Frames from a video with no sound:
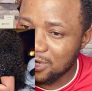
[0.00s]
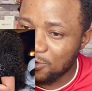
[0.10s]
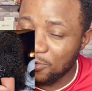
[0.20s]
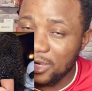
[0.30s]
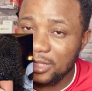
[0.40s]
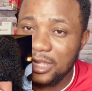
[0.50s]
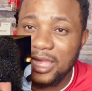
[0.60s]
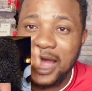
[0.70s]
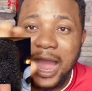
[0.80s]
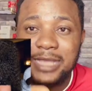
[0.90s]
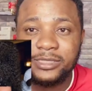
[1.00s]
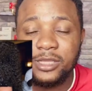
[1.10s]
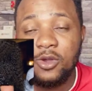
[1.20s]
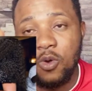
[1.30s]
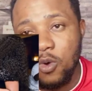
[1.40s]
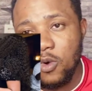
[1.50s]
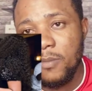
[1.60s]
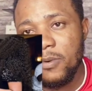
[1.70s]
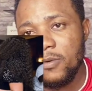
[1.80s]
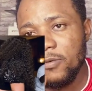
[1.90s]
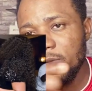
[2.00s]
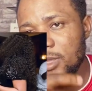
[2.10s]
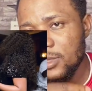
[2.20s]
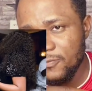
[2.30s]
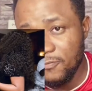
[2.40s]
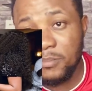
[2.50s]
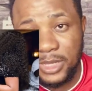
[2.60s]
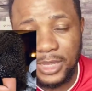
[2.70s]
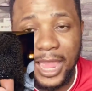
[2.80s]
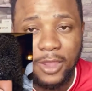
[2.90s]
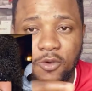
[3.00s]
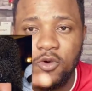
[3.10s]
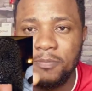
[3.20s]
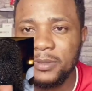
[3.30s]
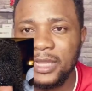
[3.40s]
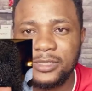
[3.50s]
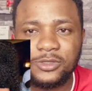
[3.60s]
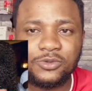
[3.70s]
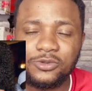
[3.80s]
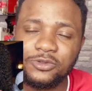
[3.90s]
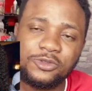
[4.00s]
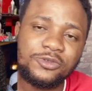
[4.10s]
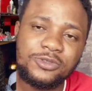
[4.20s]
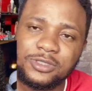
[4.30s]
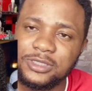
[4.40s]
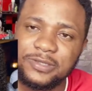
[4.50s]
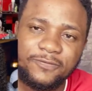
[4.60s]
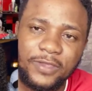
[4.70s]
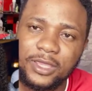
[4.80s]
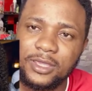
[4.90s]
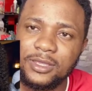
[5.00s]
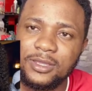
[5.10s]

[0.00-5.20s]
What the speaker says: Well, I still hope, I hope that this whole news is fake.